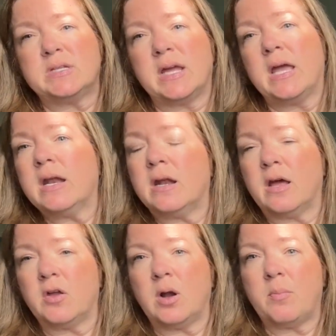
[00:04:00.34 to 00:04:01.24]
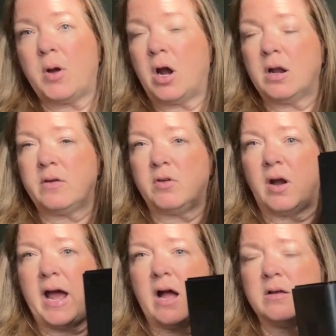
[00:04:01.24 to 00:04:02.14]
it in another part of your
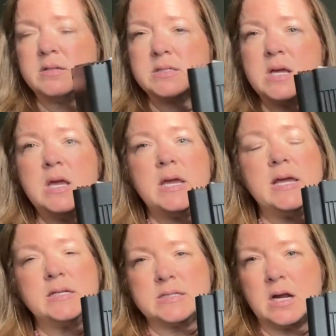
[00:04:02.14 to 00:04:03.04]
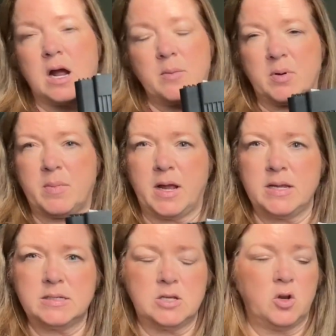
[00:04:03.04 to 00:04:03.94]
house, it doesn't
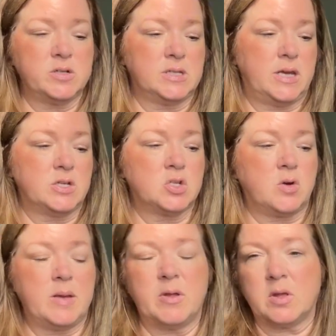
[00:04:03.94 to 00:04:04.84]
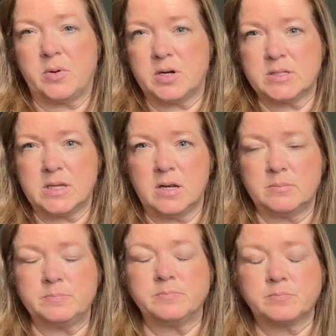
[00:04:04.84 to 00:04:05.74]
compromise. You don't have to like scream at the person
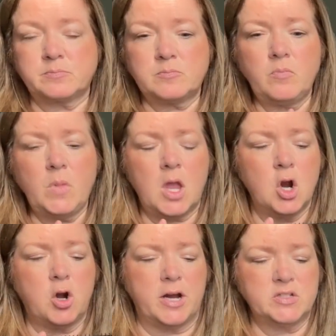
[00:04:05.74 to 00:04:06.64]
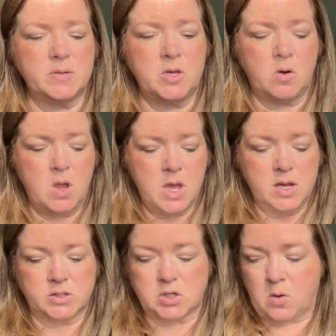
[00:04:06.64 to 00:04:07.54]
across from you.
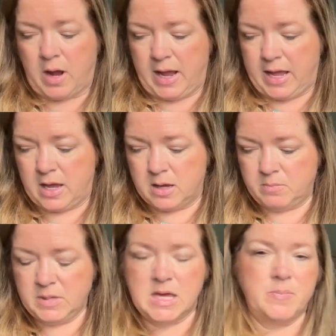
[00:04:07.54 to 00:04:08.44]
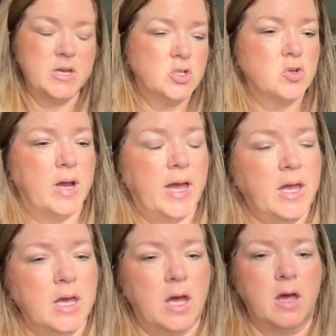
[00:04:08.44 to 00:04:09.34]
So I am keeping
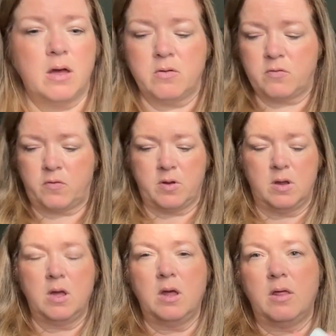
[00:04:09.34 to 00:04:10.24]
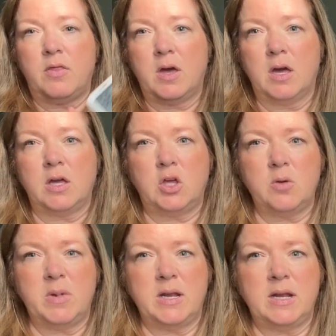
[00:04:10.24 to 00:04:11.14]
track of the
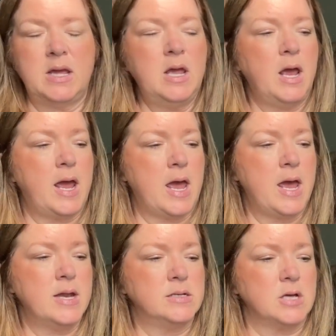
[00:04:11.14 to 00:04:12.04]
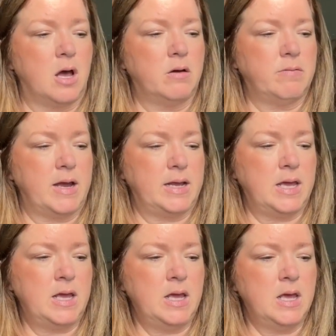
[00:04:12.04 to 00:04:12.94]
humidity, and already